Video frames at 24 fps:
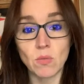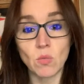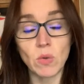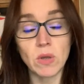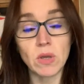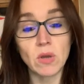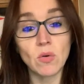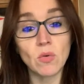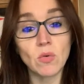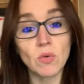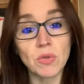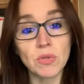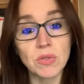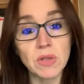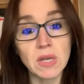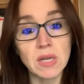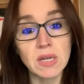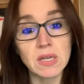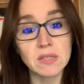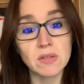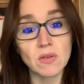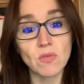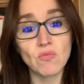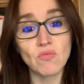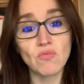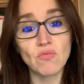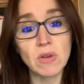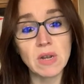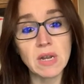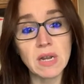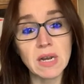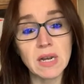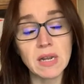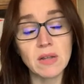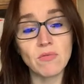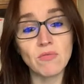we all think it's a
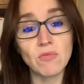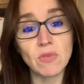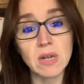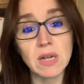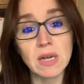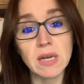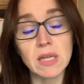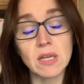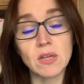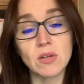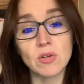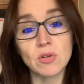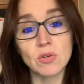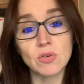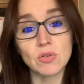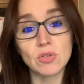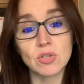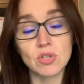really, really good